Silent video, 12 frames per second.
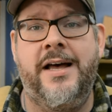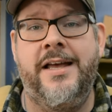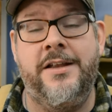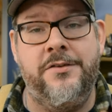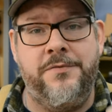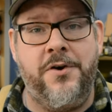
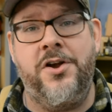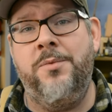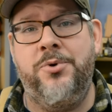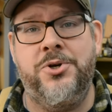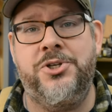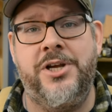It is very
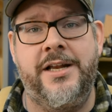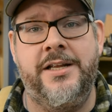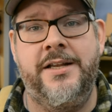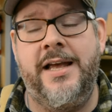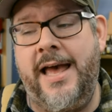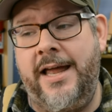
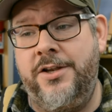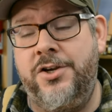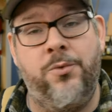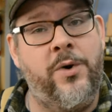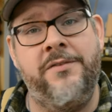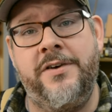appreciated, and
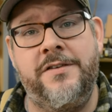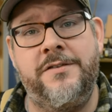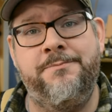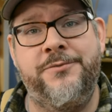you're one of us,